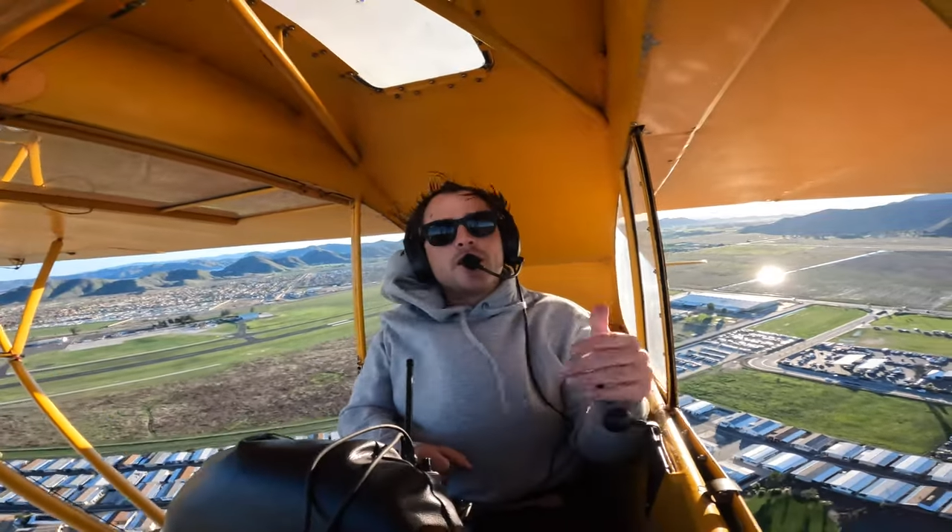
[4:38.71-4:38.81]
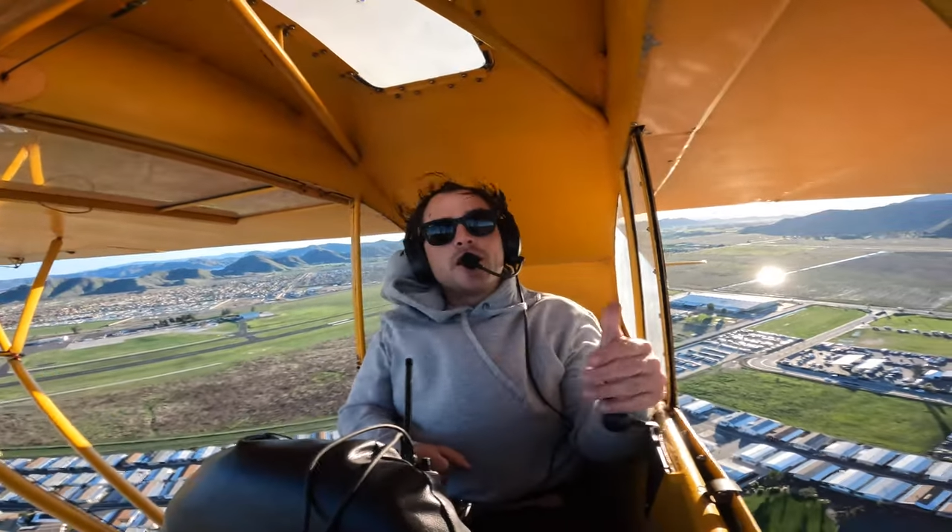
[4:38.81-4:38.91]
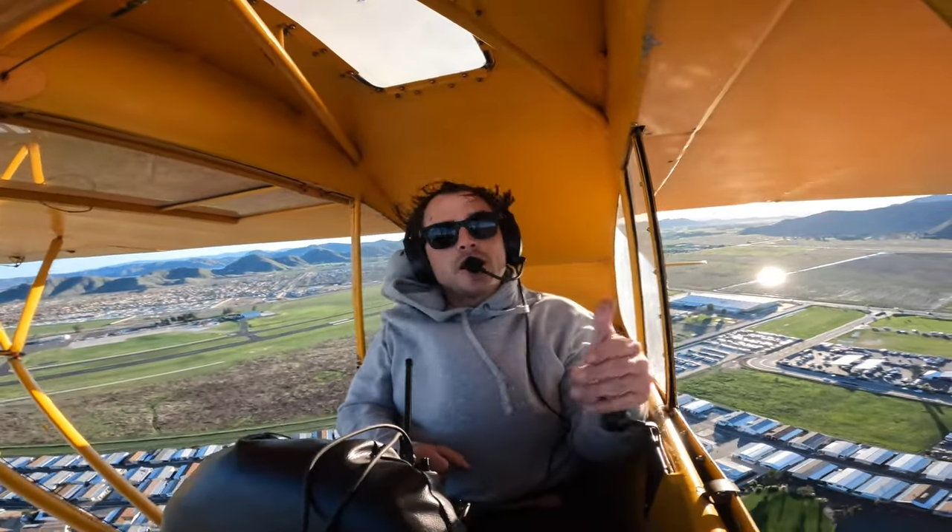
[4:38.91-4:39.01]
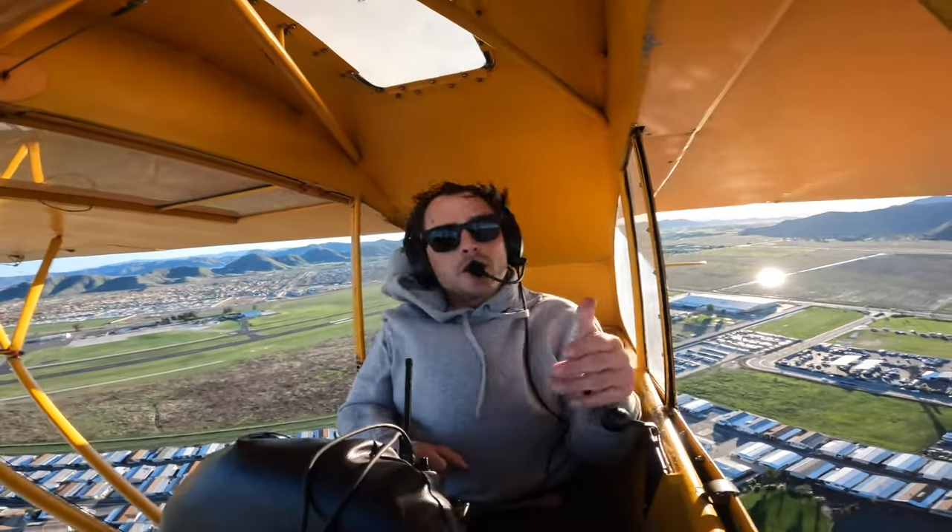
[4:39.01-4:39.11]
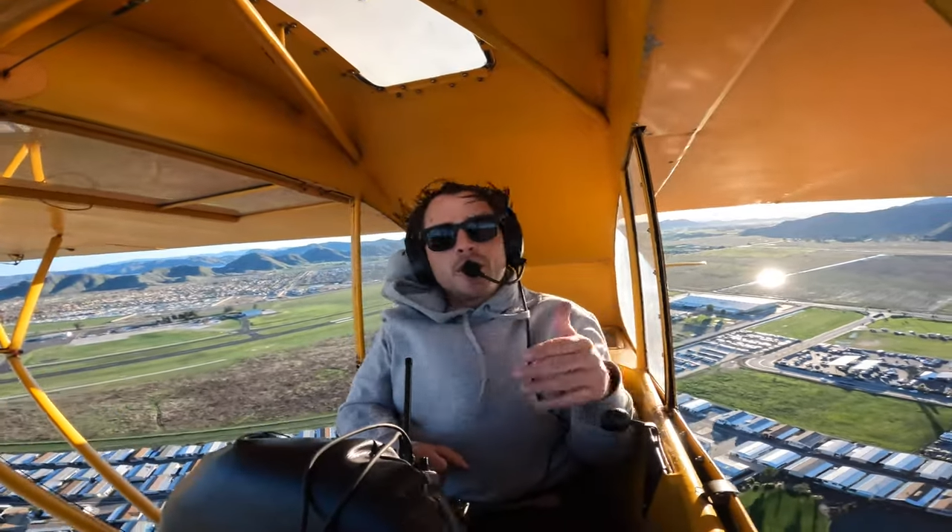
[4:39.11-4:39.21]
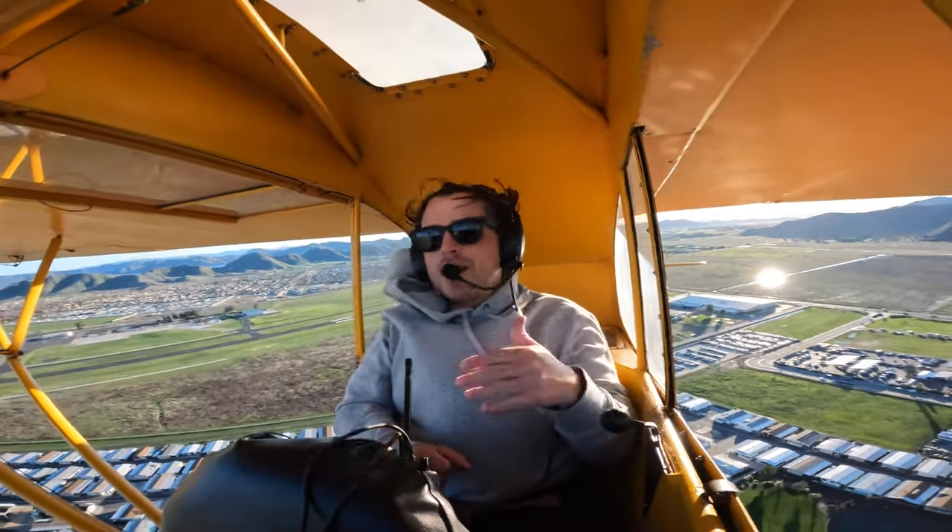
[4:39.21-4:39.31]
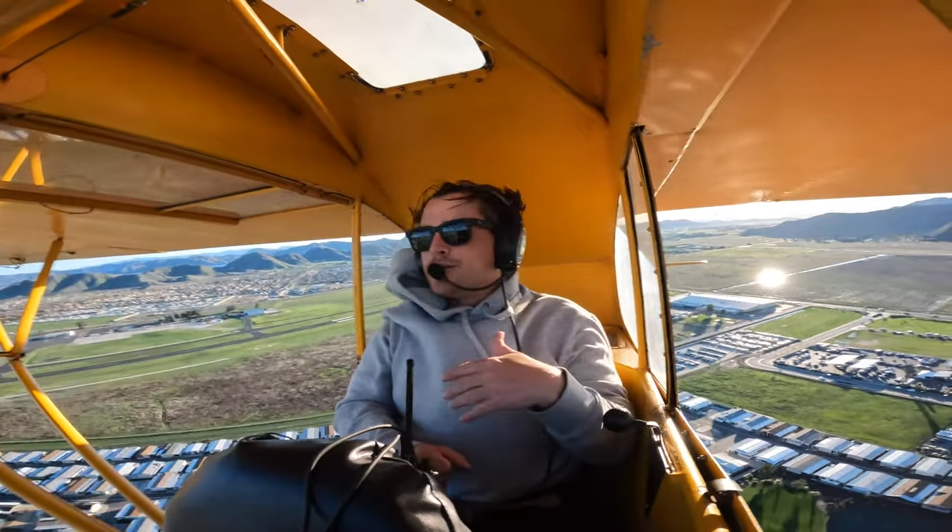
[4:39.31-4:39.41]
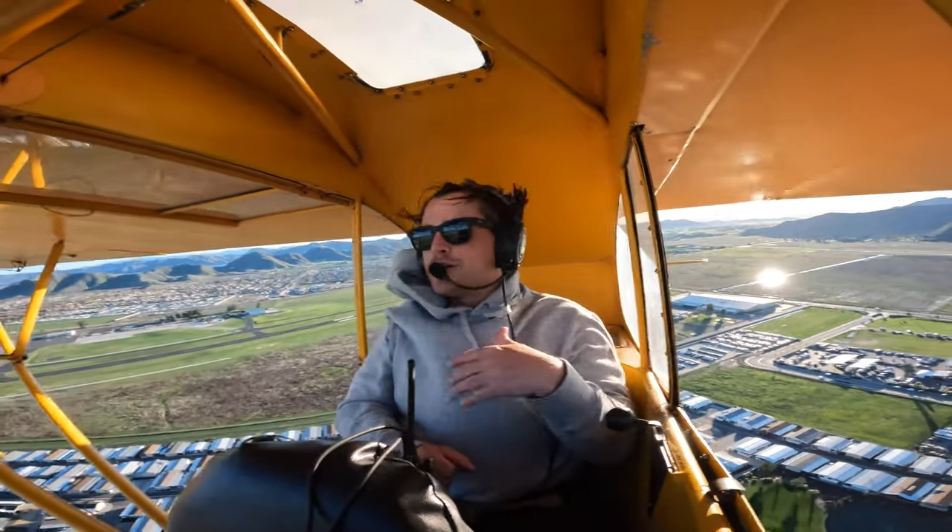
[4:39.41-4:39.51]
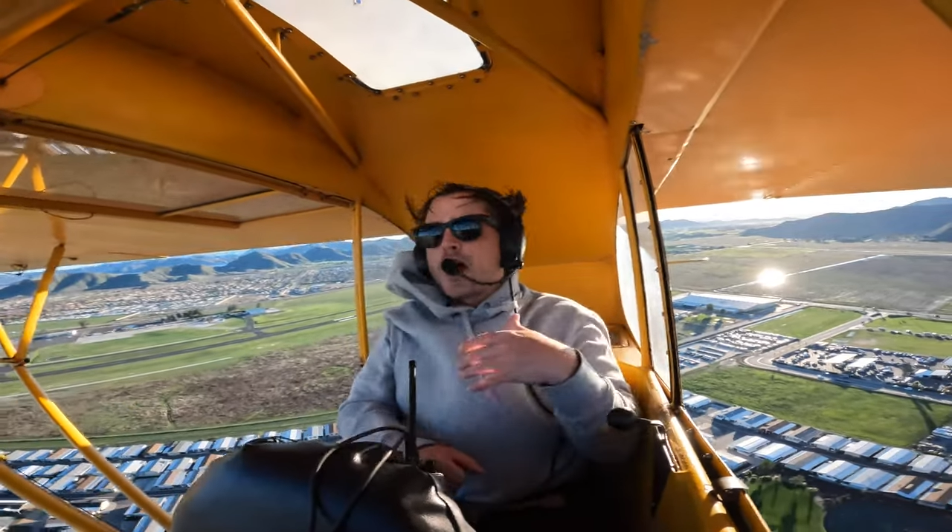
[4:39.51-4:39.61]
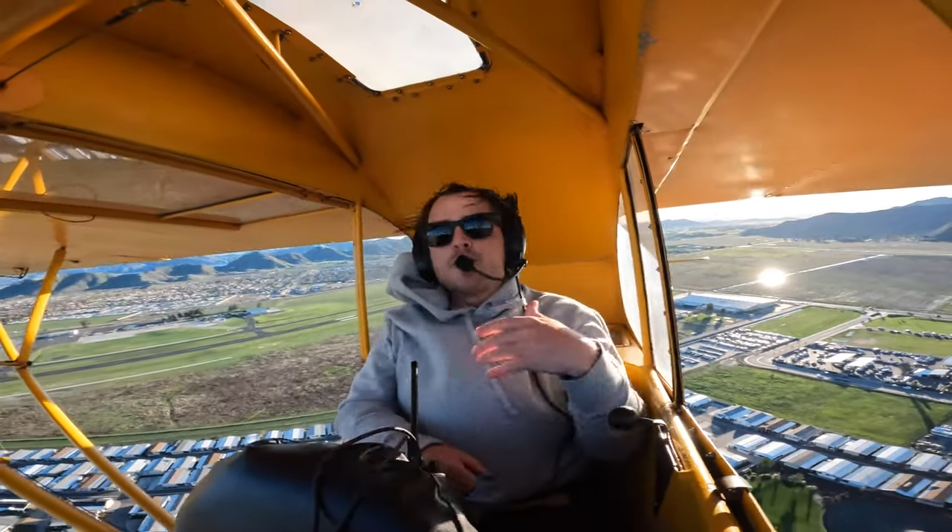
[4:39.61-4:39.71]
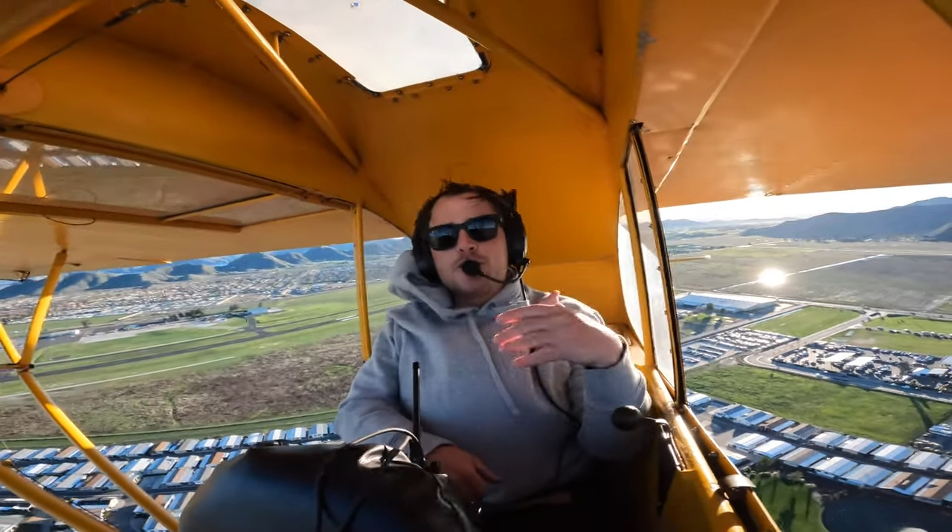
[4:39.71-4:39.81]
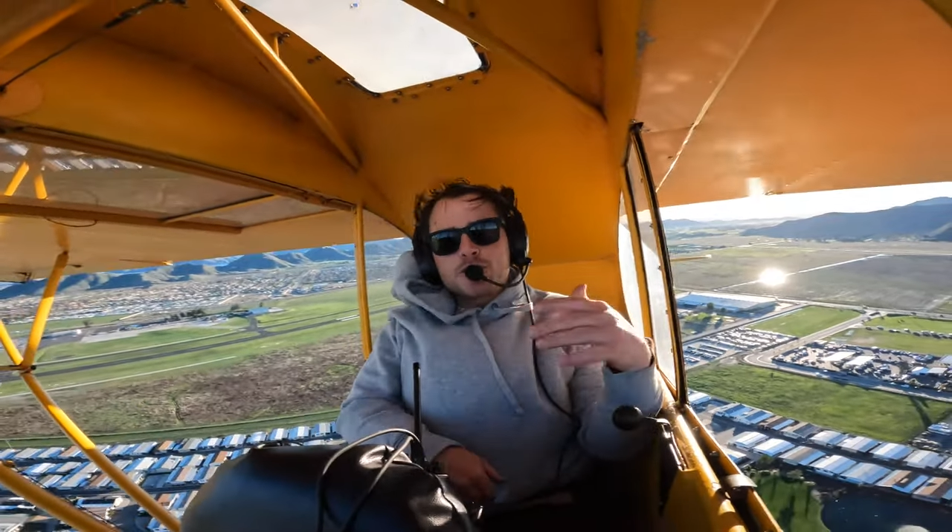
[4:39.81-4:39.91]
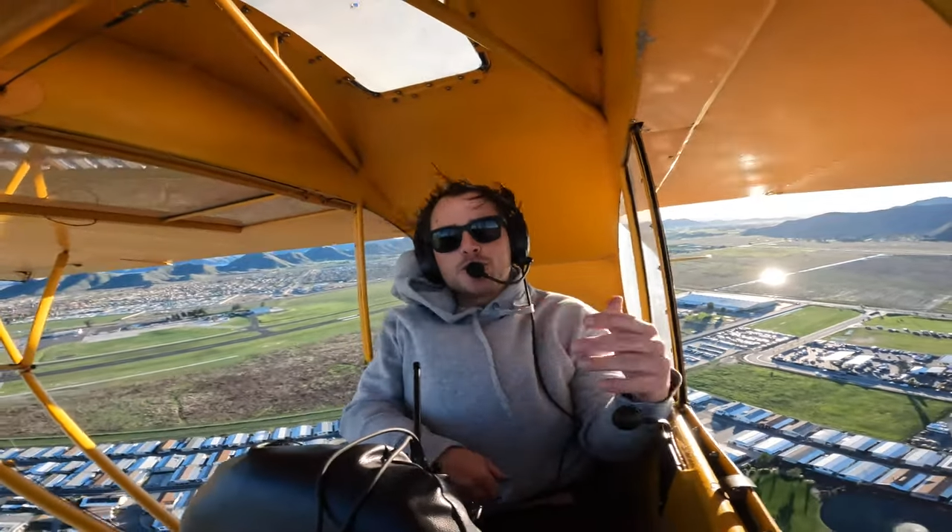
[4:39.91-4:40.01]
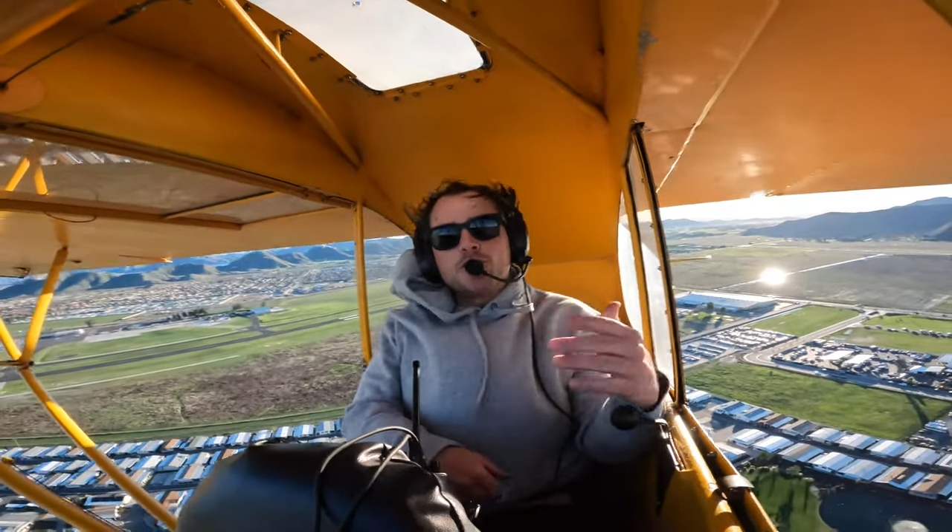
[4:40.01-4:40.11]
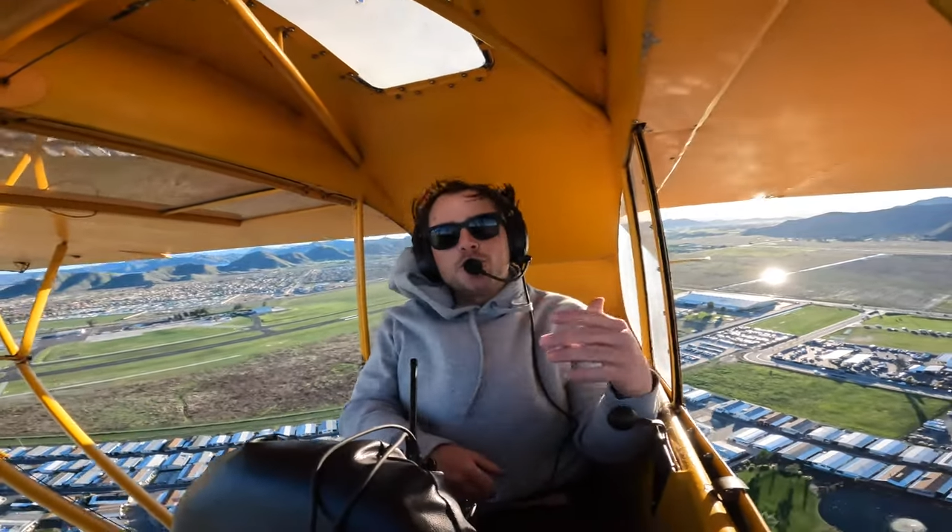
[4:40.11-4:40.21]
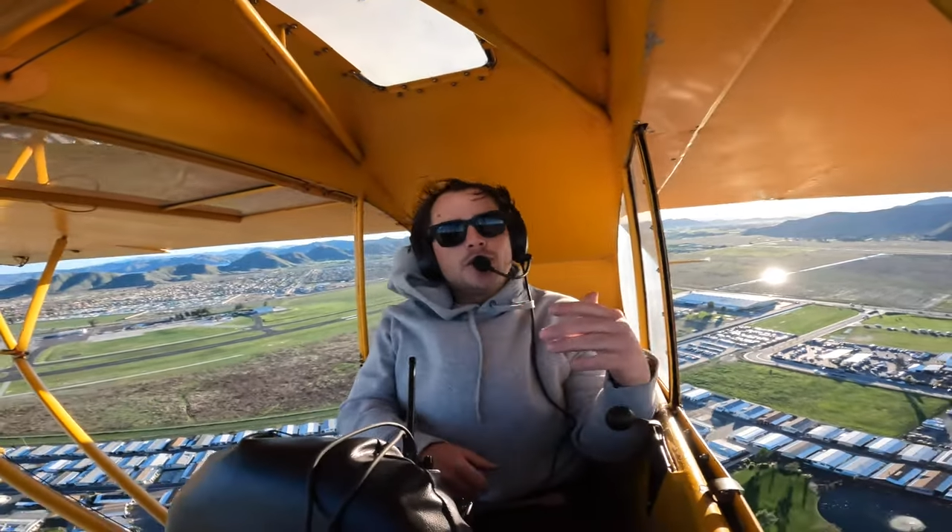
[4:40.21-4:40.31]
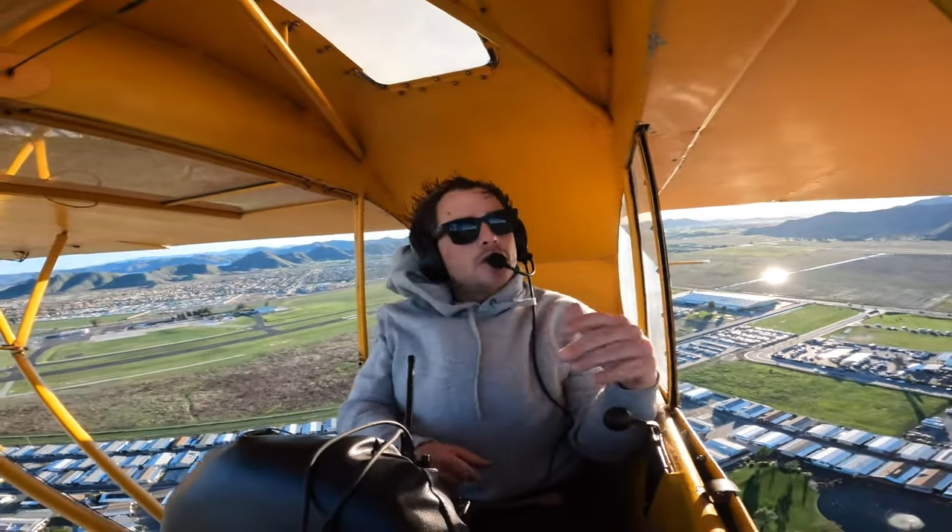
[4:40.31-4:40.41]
Him, Tommy Sewell.